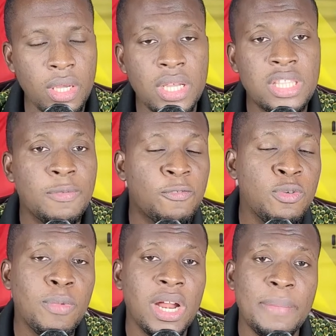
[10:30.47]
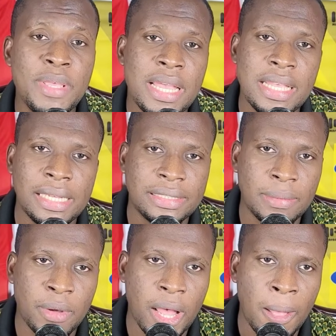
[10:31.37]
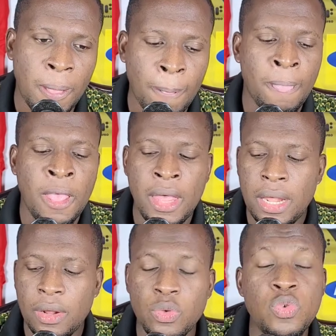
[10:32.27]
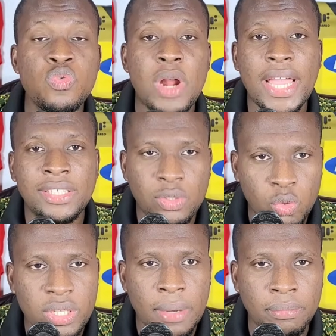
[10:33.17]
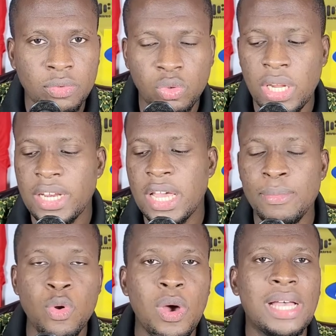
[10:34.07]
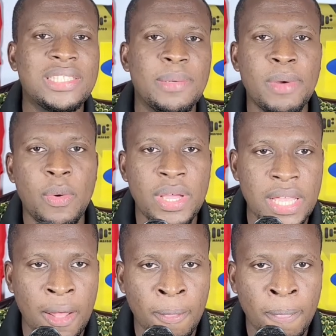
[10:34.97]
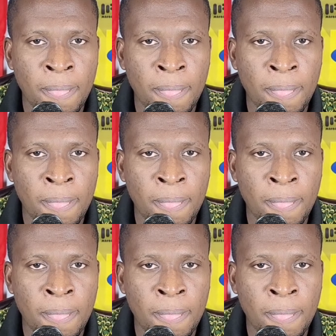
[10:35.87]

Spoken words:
Into football bi anya asema, you write to them to let them know asema wenya.